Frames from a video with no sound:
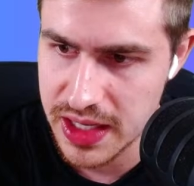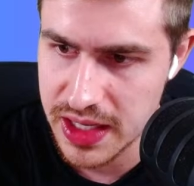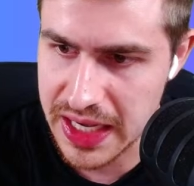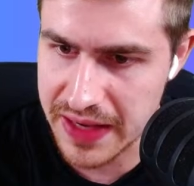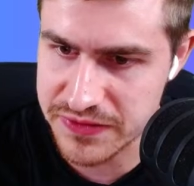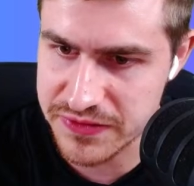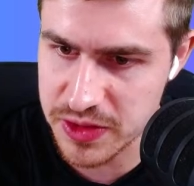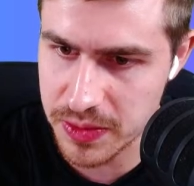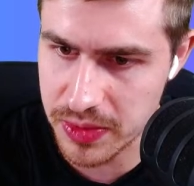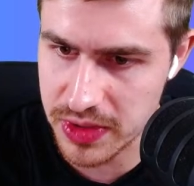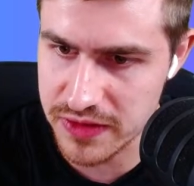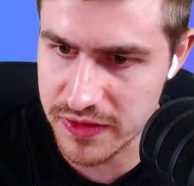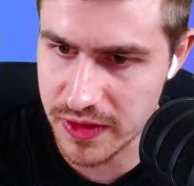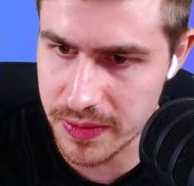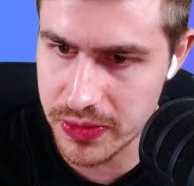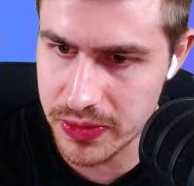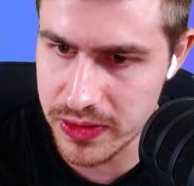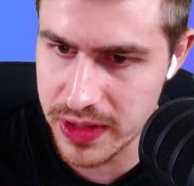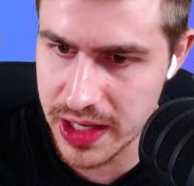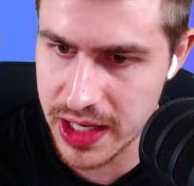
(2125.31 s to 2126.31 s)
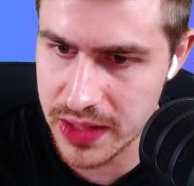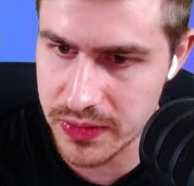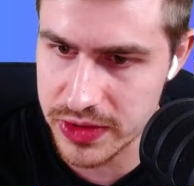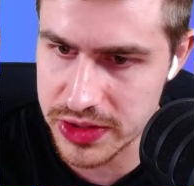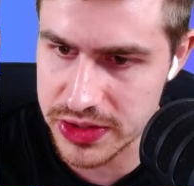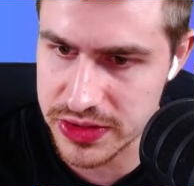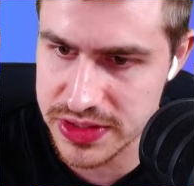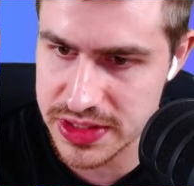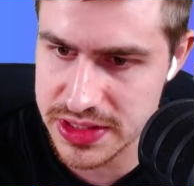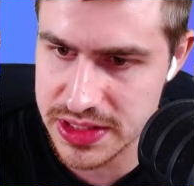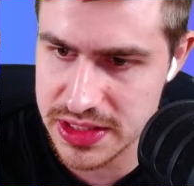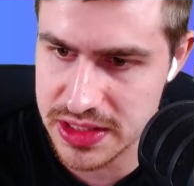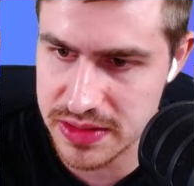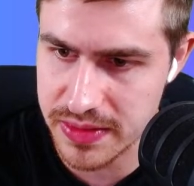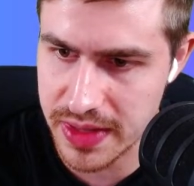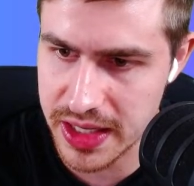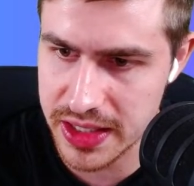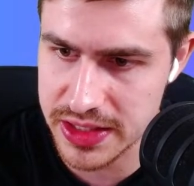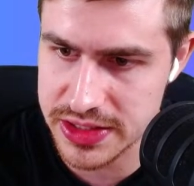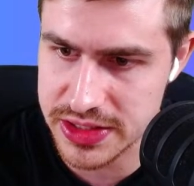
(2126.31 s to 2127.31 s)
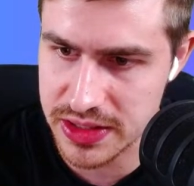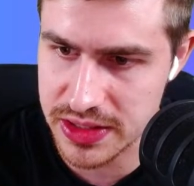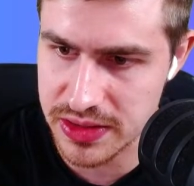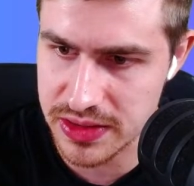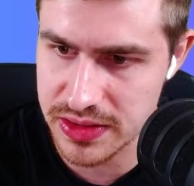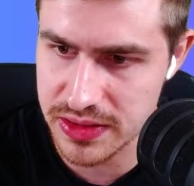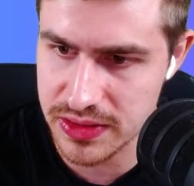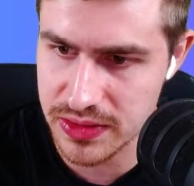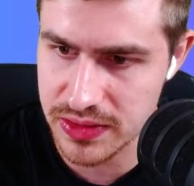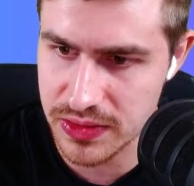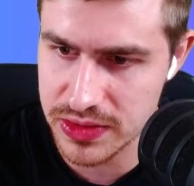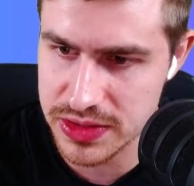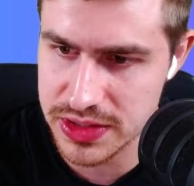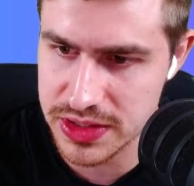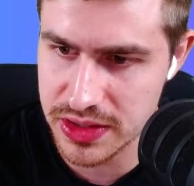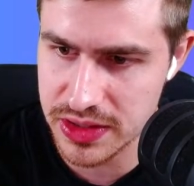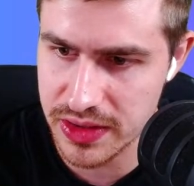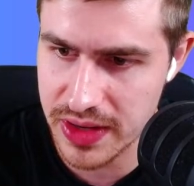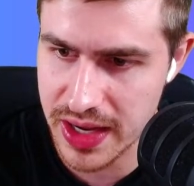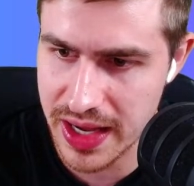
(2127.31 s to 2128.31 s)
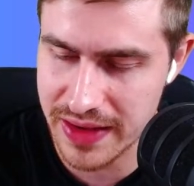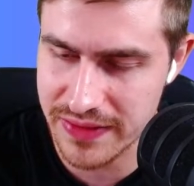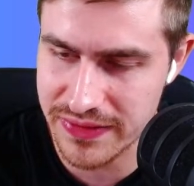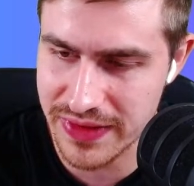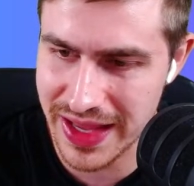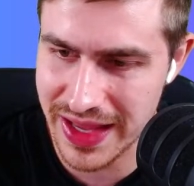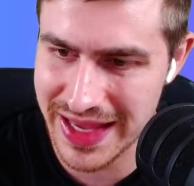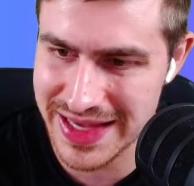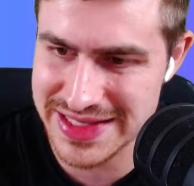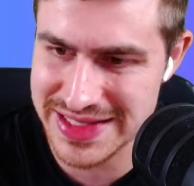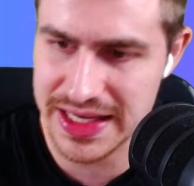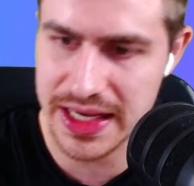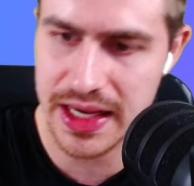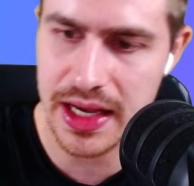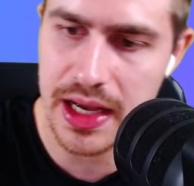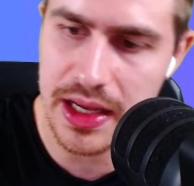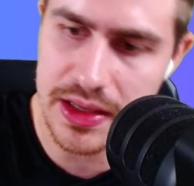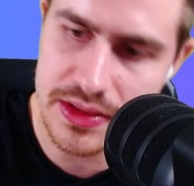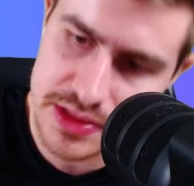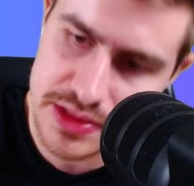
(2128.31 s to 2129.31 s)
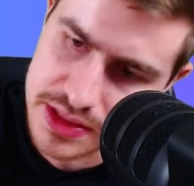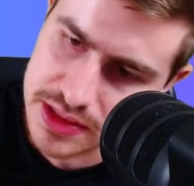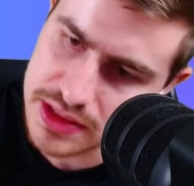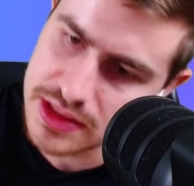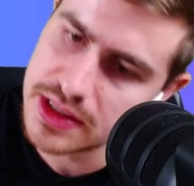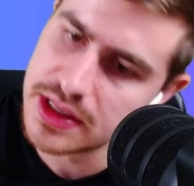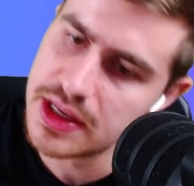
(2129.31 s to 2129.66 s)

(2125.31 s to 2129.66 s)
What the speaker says: Have triple Liverpool and would use as the manager. Or also have Eze out.